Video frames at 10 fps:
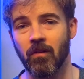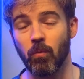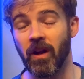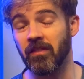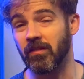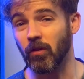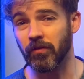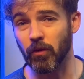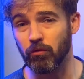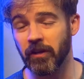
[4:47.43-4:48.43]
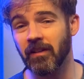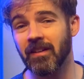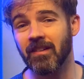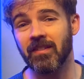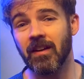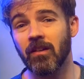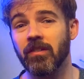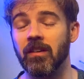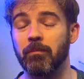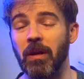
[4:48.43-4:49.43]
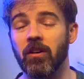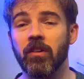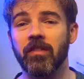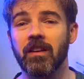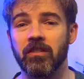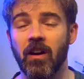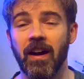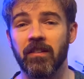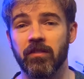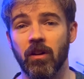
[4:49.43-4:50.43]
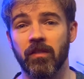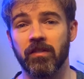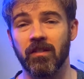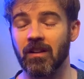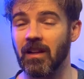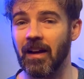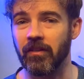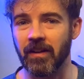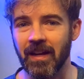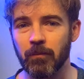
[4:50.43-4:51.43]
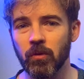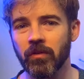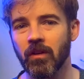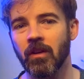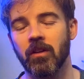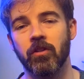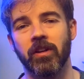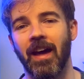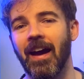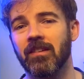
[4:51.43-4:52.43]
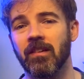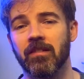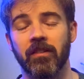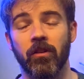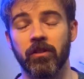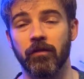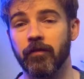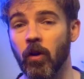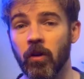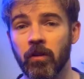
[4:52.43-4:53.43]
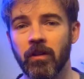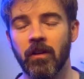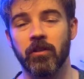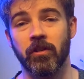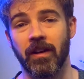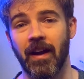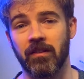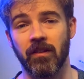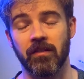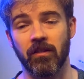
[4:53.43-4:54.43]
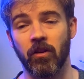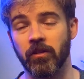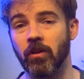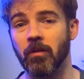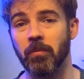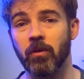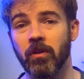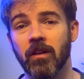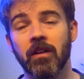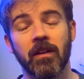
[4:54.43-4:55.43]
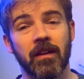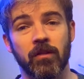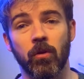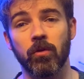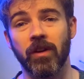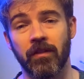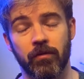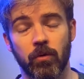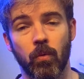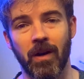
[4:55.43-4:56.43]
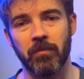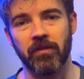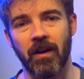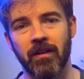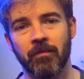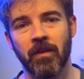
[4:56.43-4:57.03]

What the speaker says: Where this also really excels is because the entire service is cloud enabled. You can access it on your phone, you can access it on your computer, it's all done through a website.